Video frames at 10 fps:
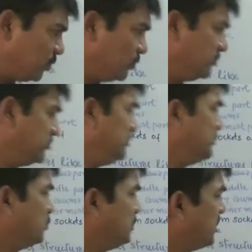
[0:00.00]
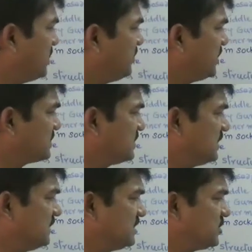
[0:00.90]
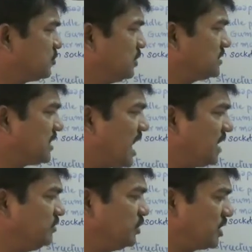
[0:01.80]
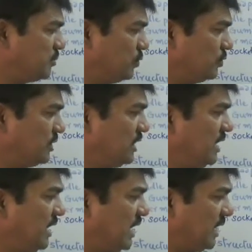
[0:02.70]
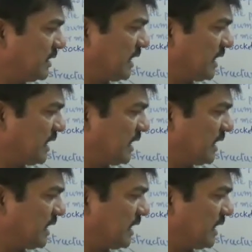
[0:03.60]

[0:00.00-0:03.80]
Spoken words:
bone. So here we can say that this is called as alveolar bone. It